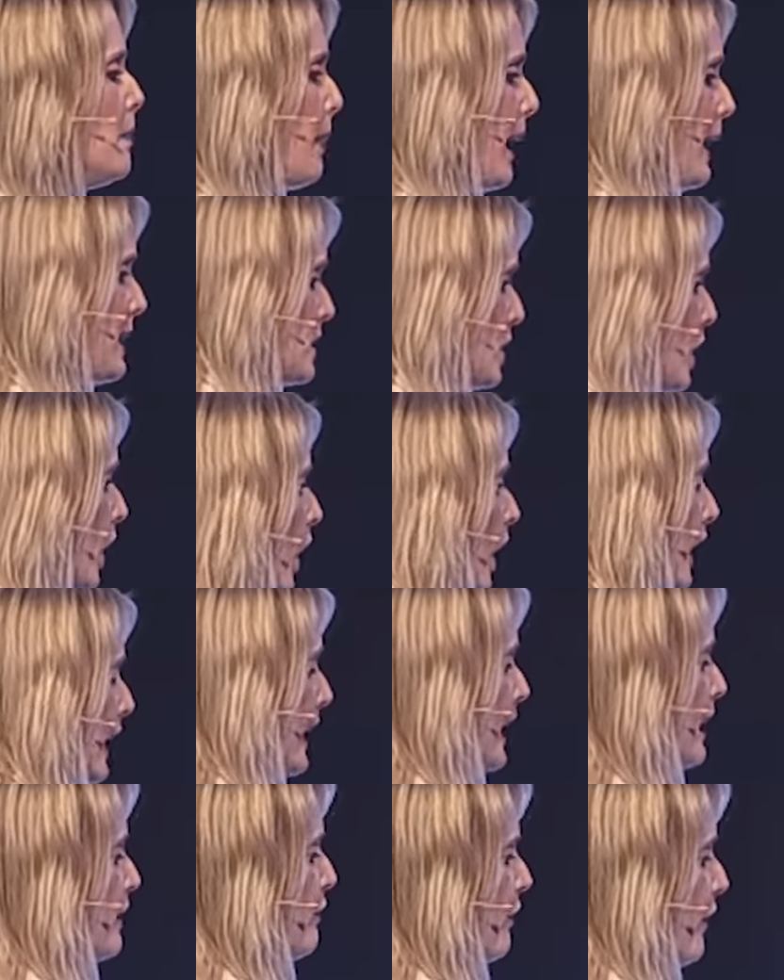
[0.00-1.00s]
by
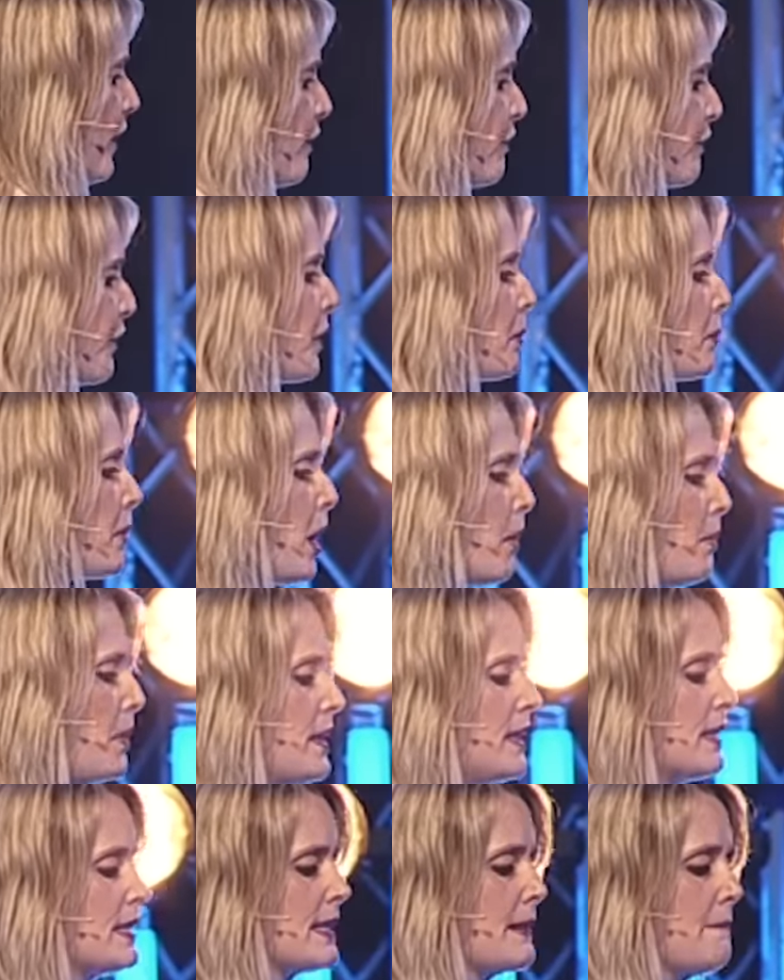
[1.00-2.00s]
talking for a few
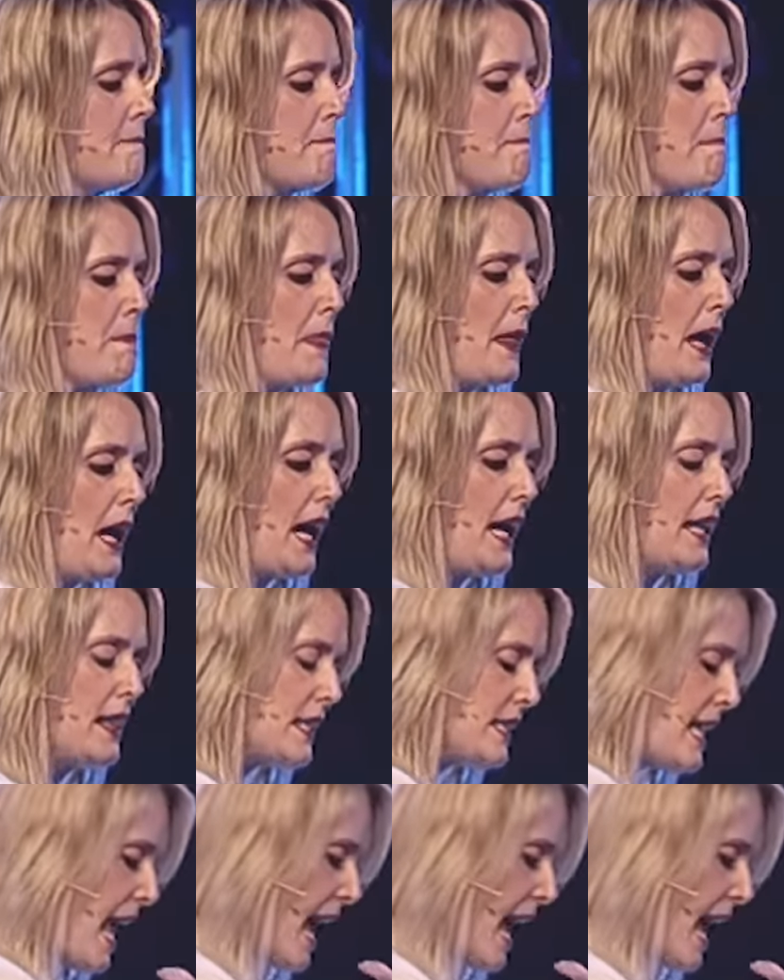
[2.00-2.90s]
moments in